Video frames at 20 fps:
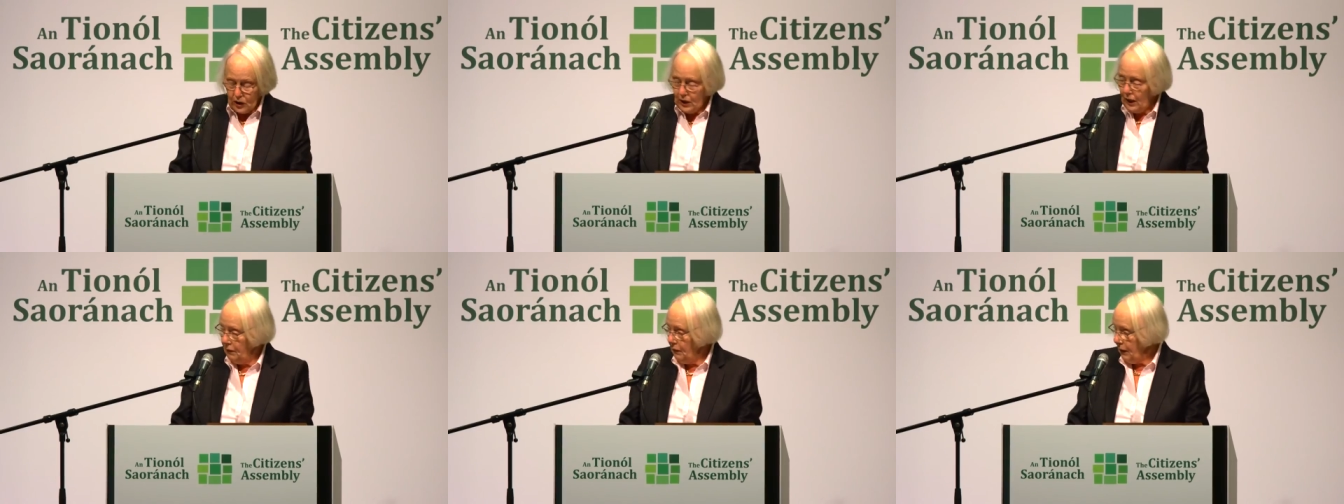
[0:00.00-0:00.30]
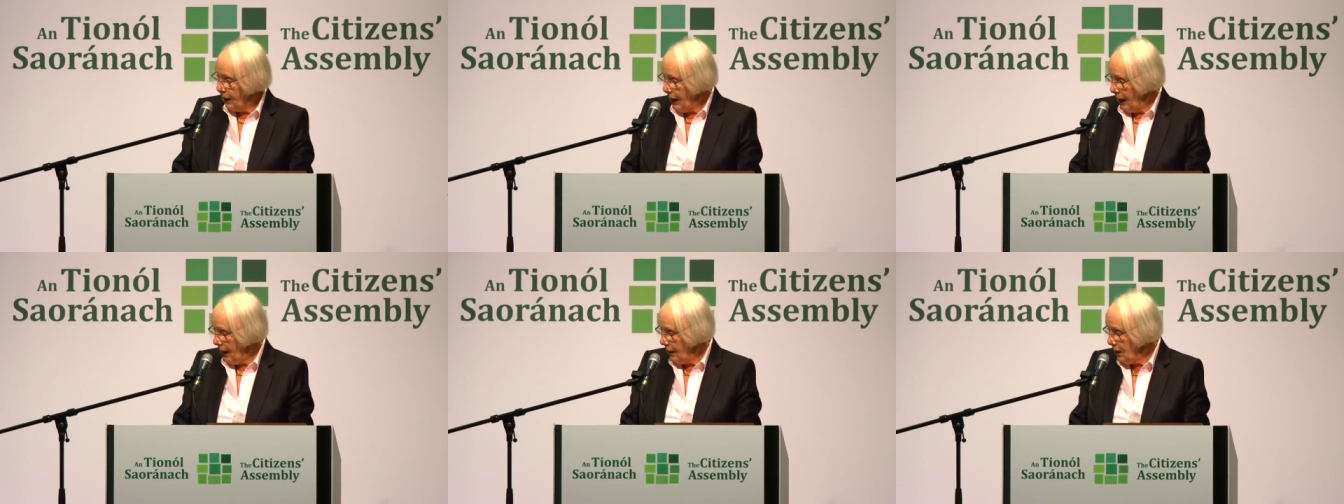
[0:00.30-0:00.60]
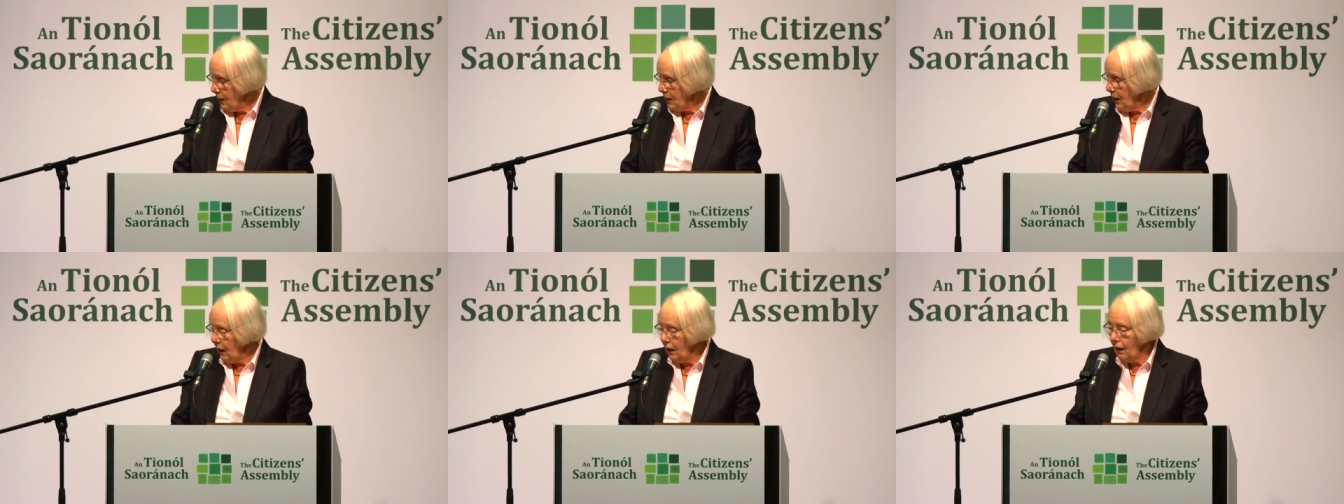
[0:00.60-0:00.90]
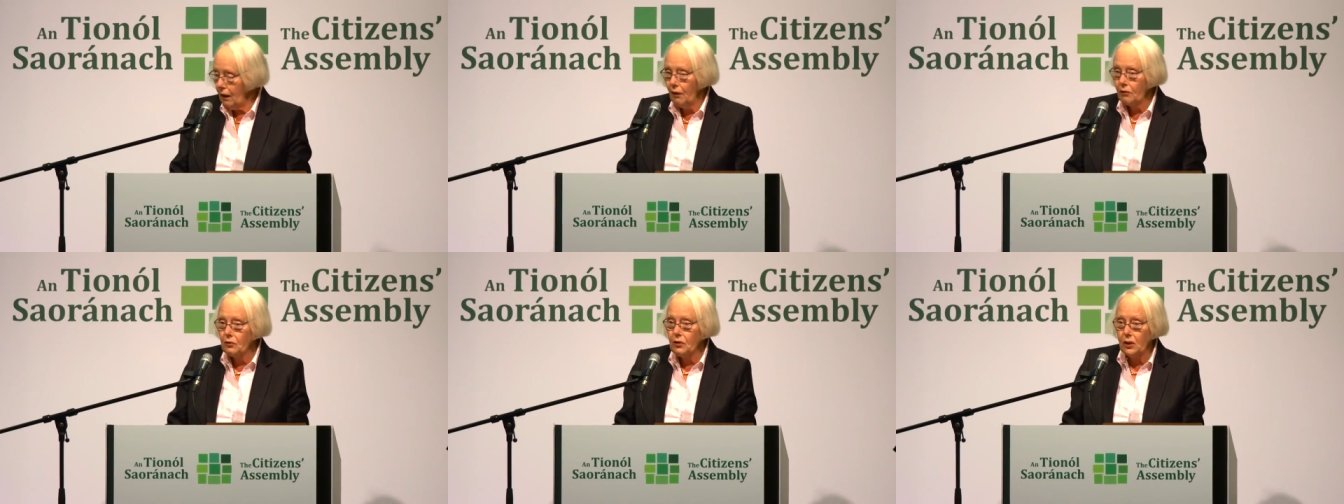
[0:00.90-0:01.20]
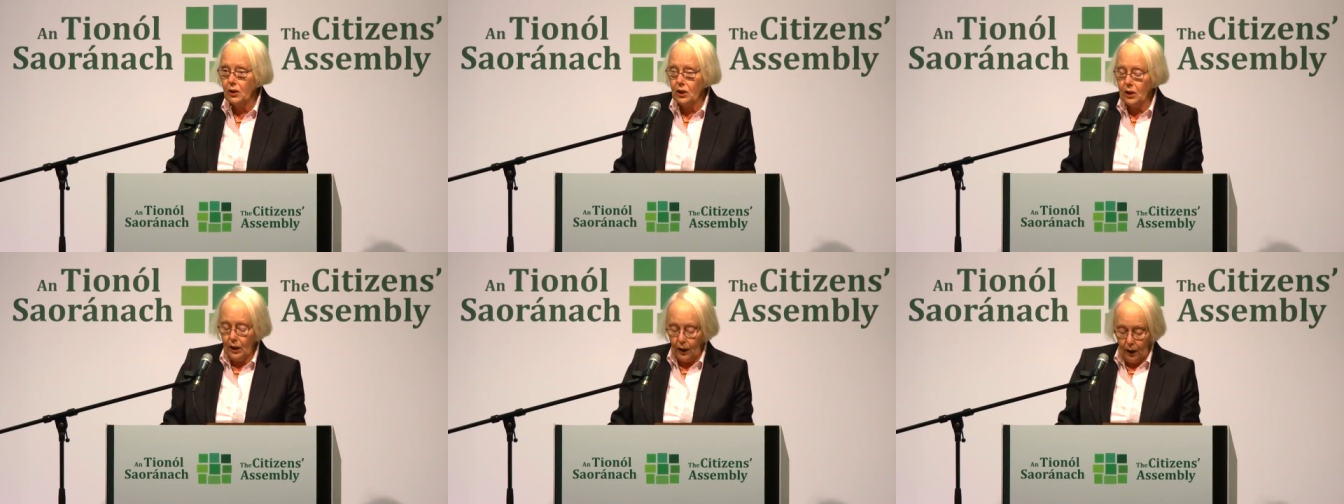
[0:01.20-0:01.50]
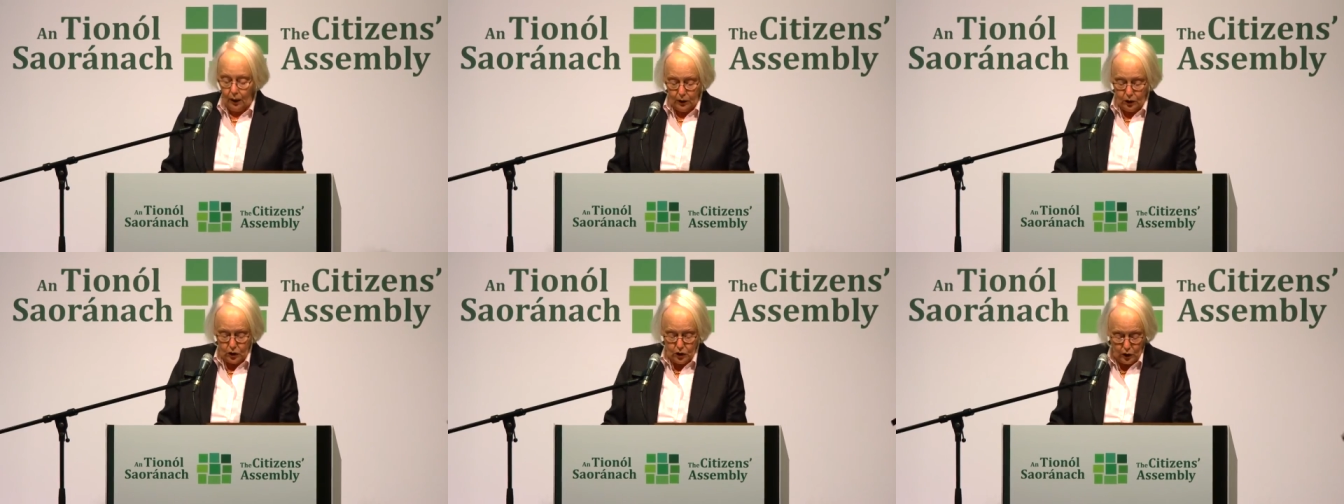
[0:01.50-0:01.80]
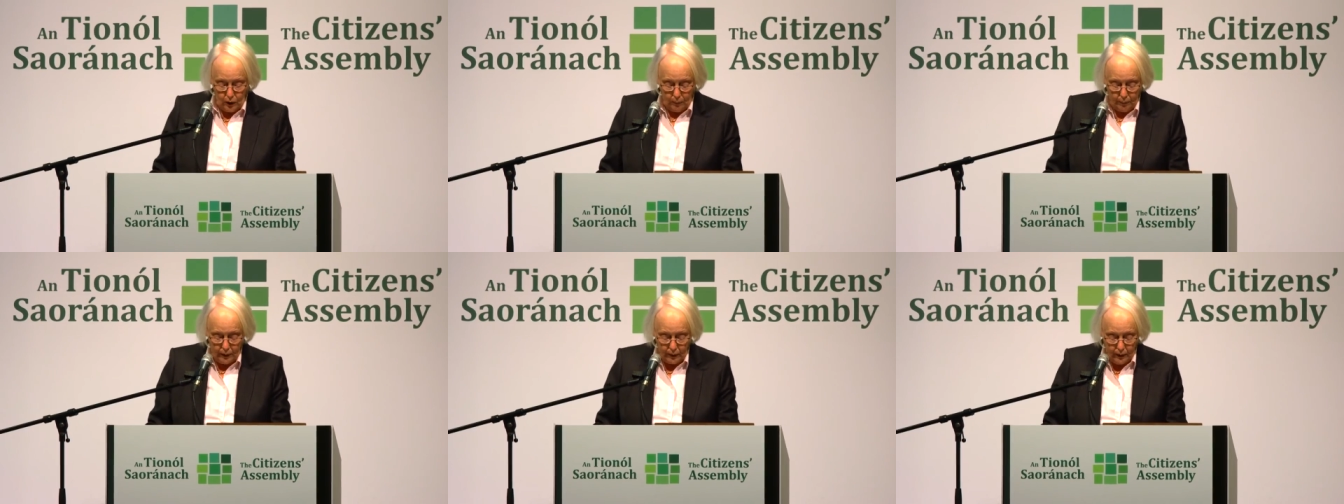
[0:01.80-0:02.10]
David Kennedy of Trinity College
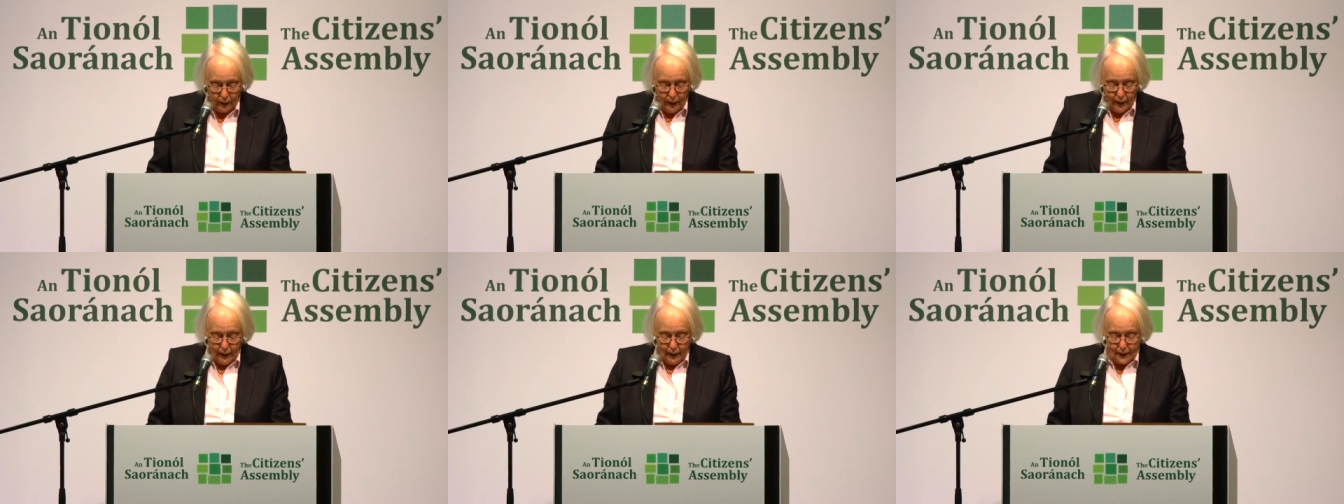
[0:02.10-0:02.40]
Dublin